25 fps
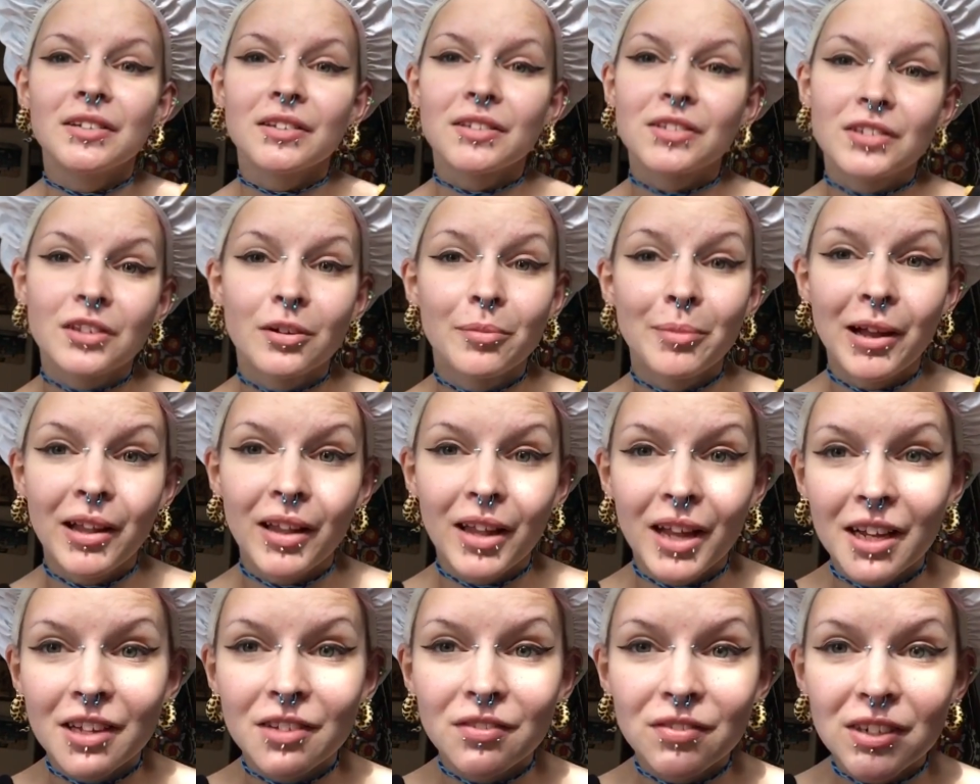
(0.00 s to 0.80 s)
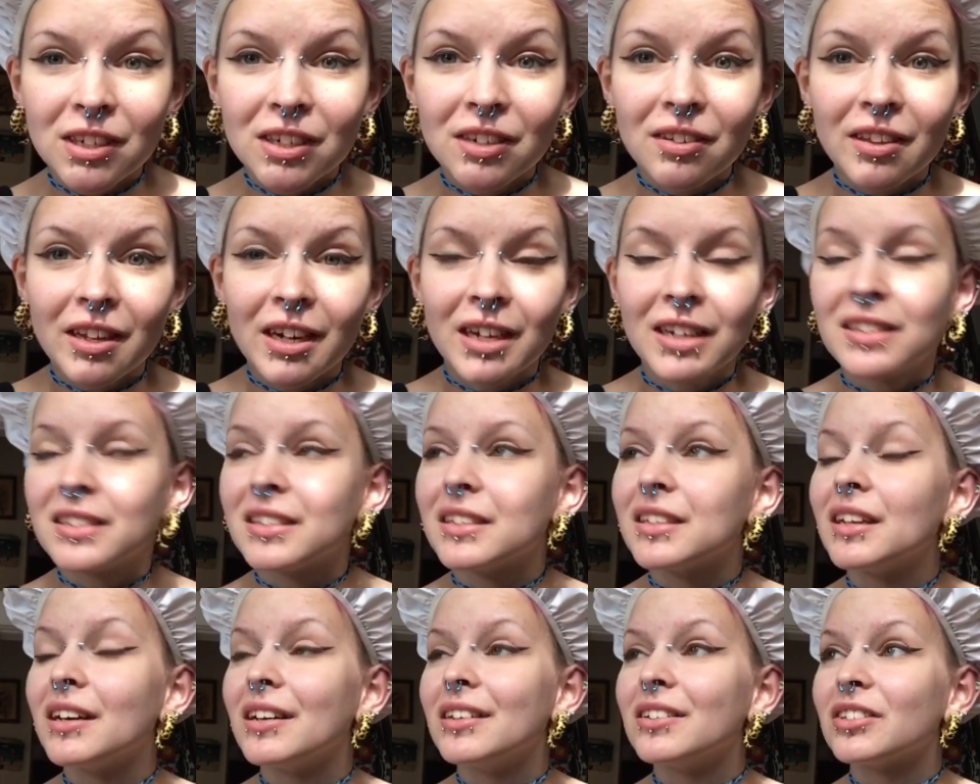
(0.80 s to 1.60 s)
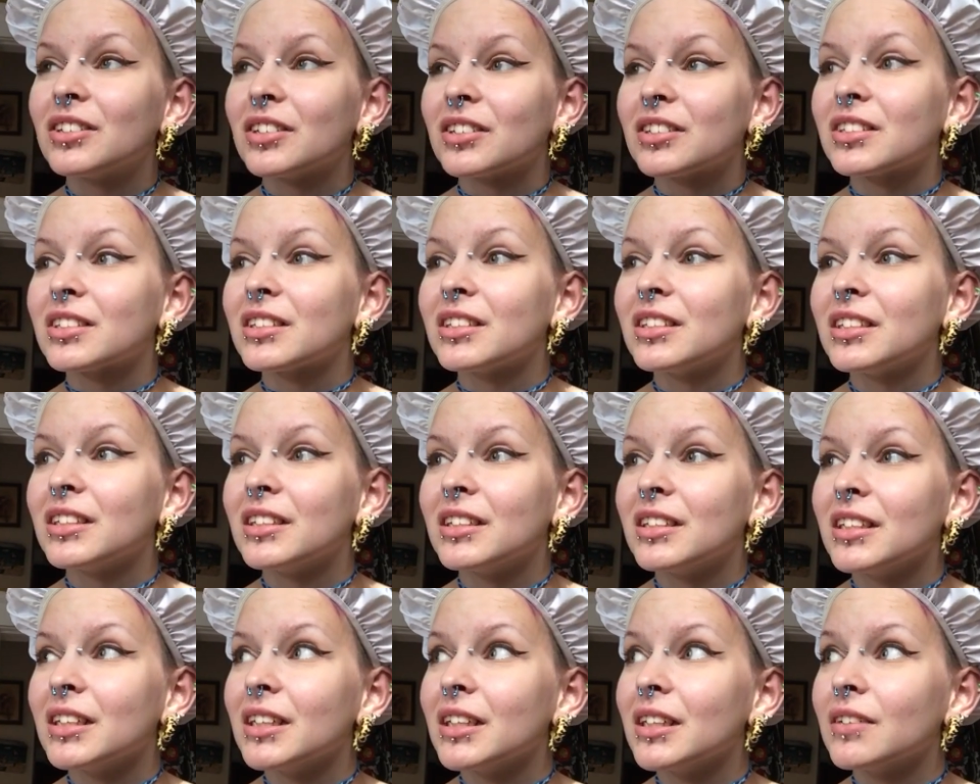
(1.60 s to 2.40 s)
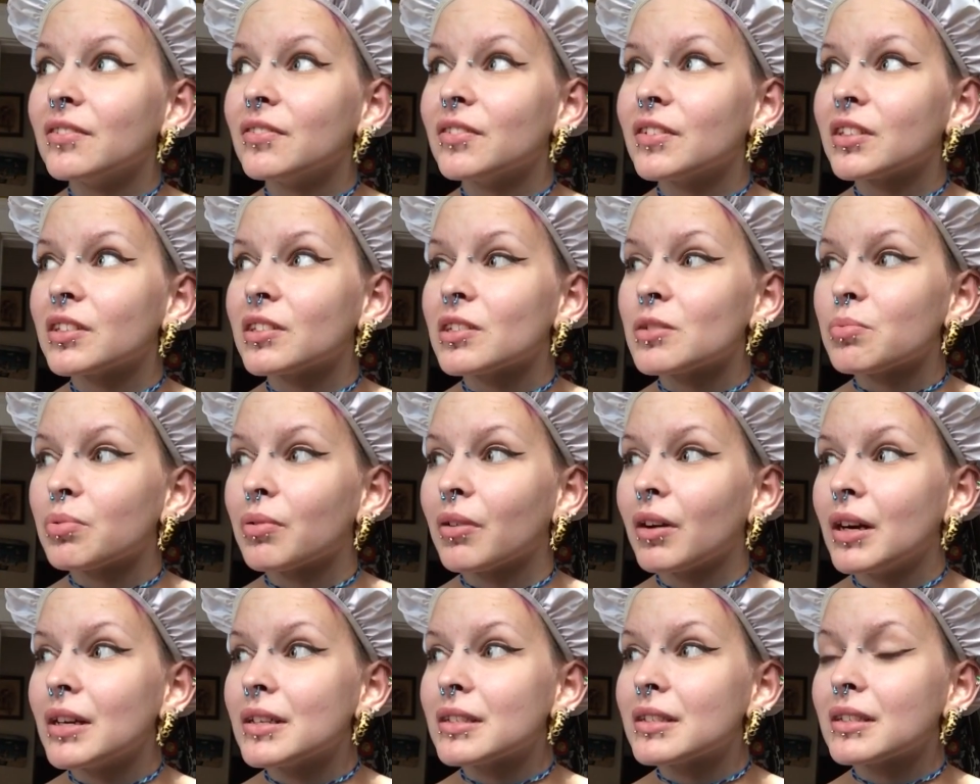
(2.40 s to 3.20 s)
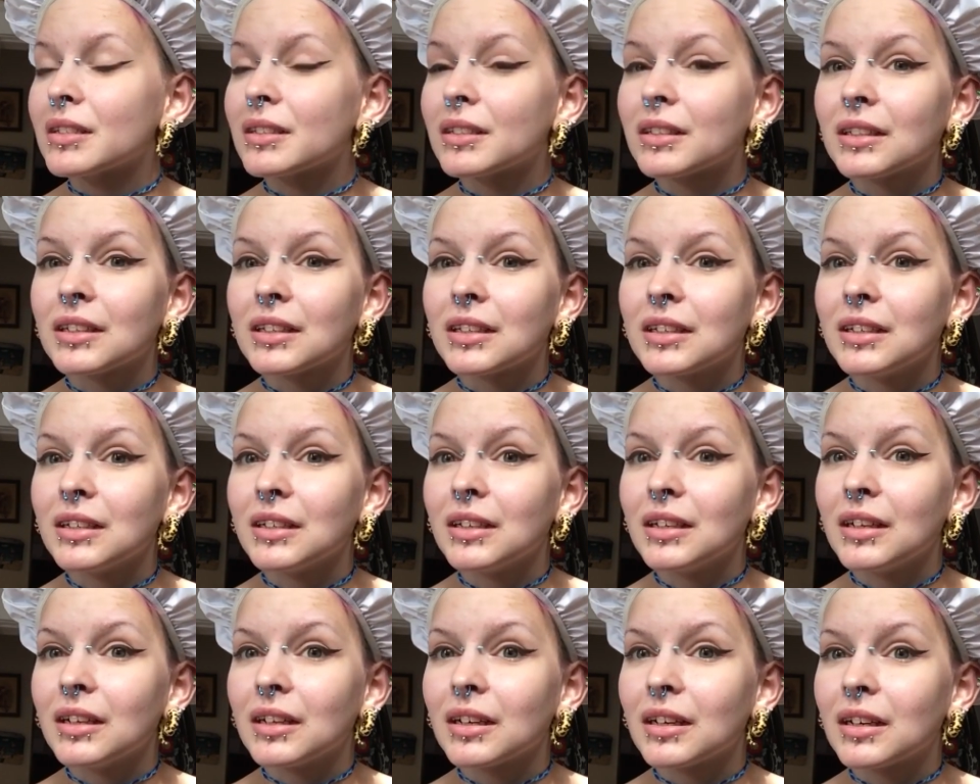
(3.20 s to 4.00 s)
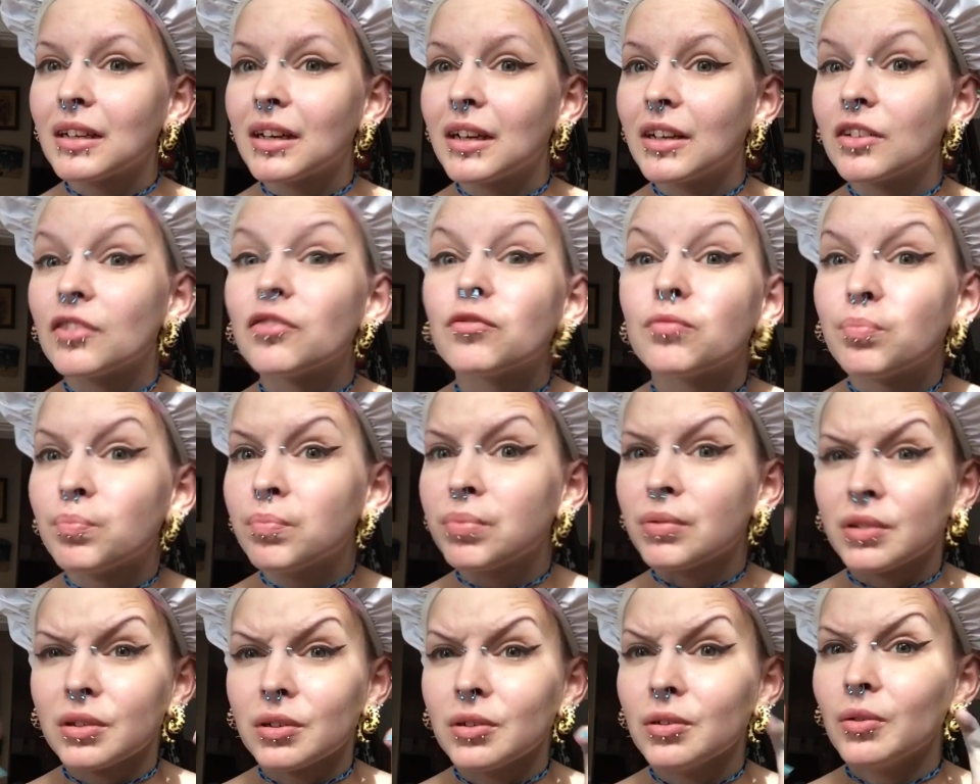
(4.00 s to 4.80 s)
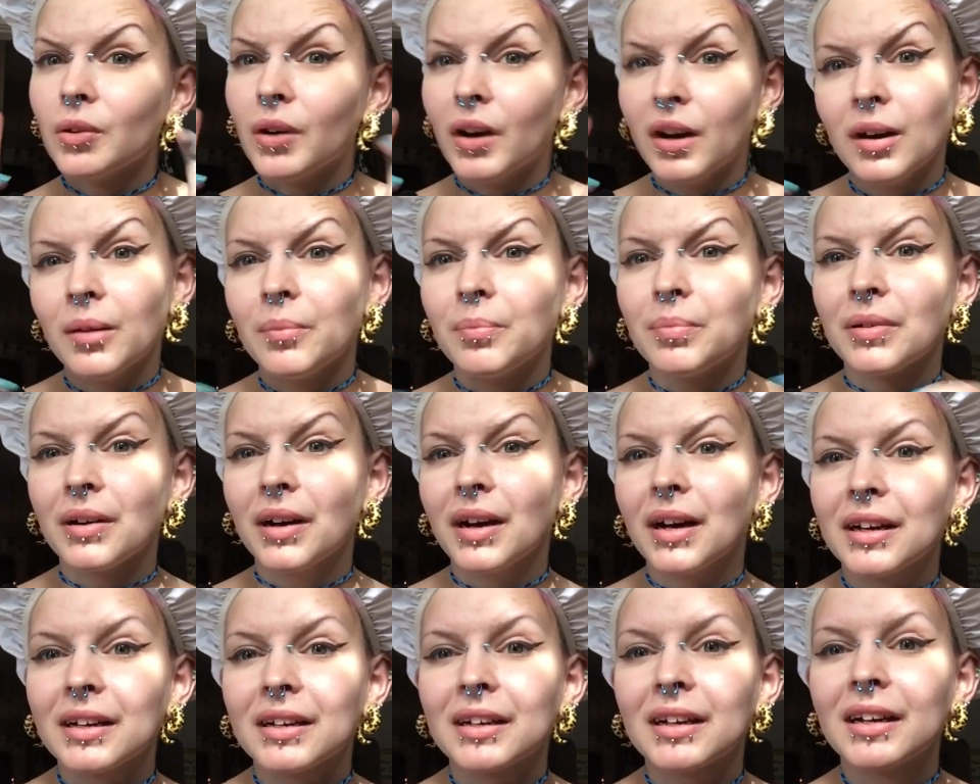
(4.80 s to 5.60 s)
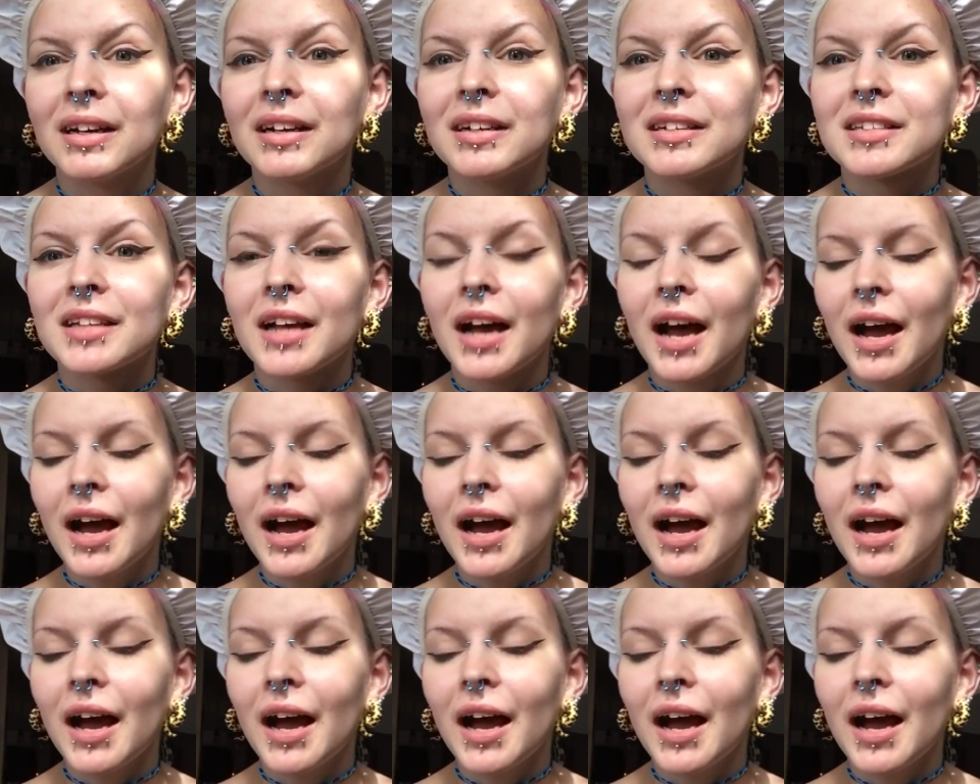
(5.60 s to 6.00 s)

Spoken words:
So my last video that I did on Jessica Yaniv surprisingly kind of blew up, I guess.